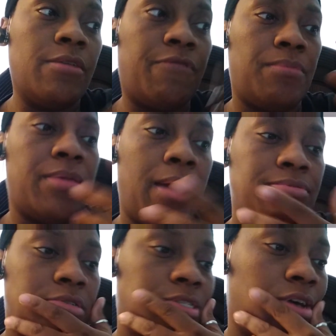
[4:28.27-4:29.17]
from the
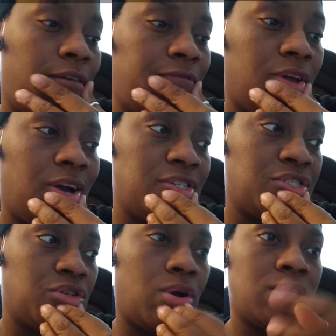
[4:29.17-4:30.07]
Epsom salt
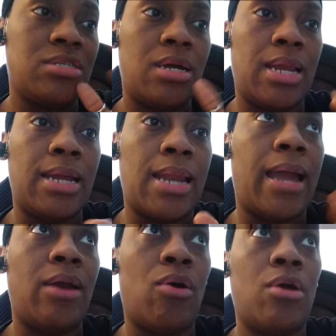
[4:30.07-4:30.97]
flush on Sunday
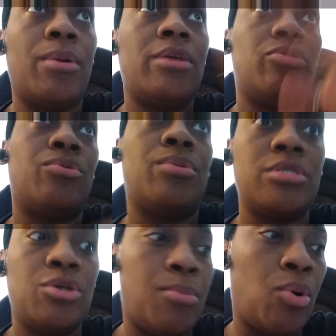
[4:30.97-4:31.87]
night all the way through
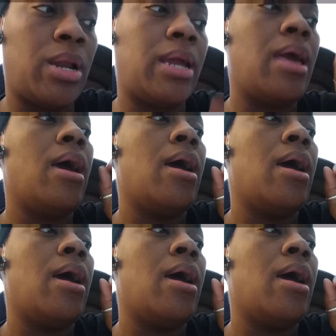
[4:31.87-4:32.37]
until morning,